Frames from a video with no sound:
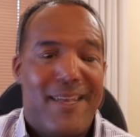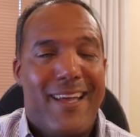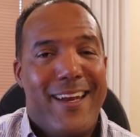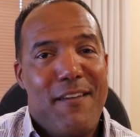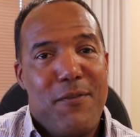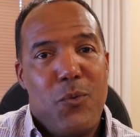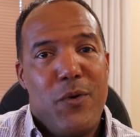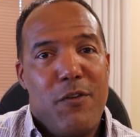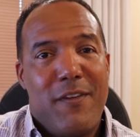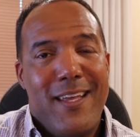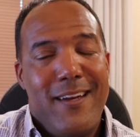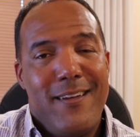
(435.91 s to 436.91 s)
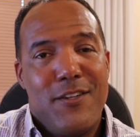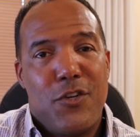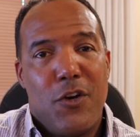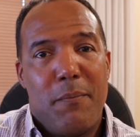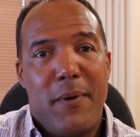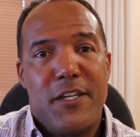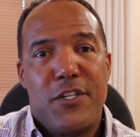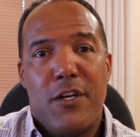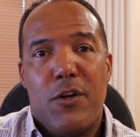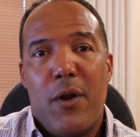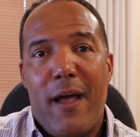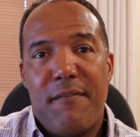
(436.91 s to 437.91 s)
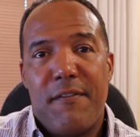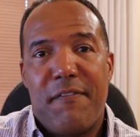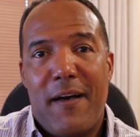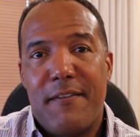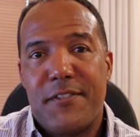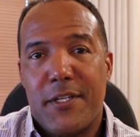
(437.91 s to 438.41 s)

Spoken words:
And even when you get it into your budget and you have a 5,